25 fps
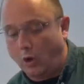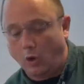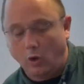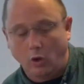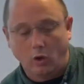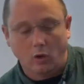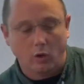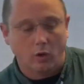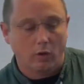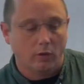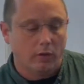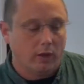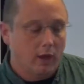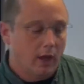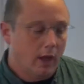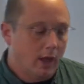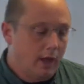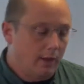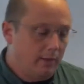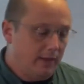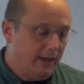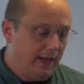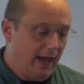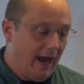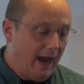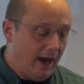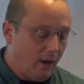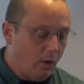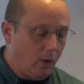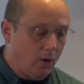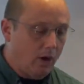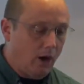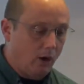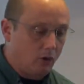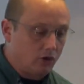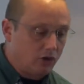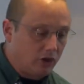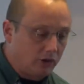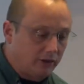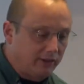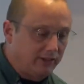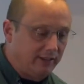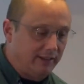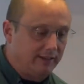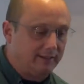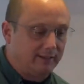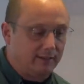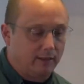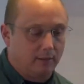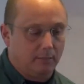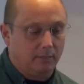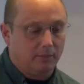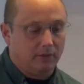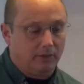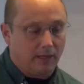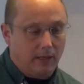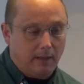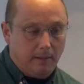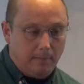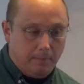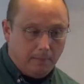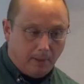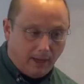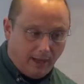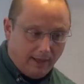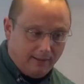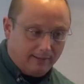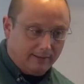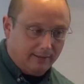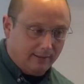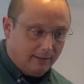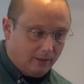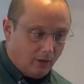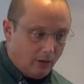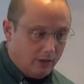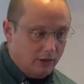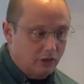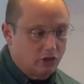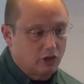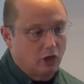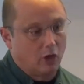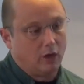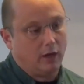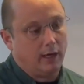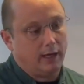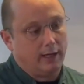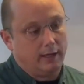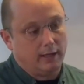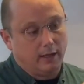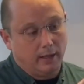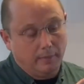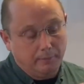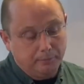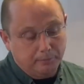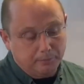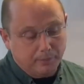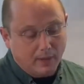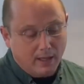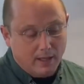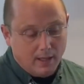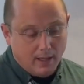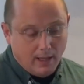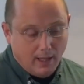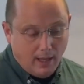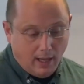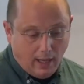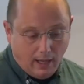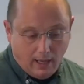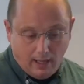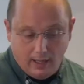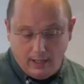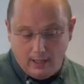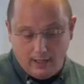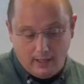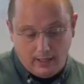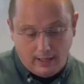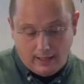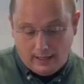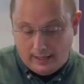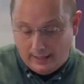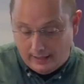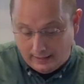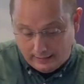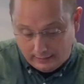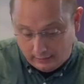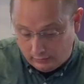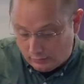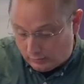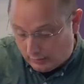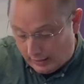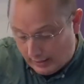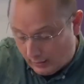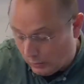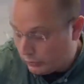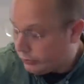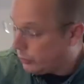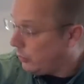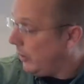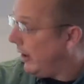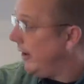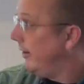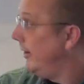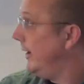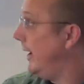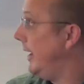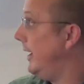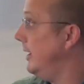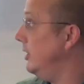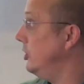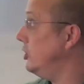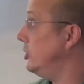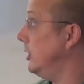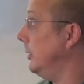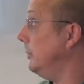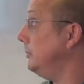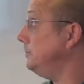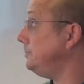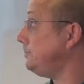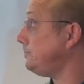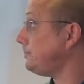of the aquaculture systems in places like China and elsewhere in Asia.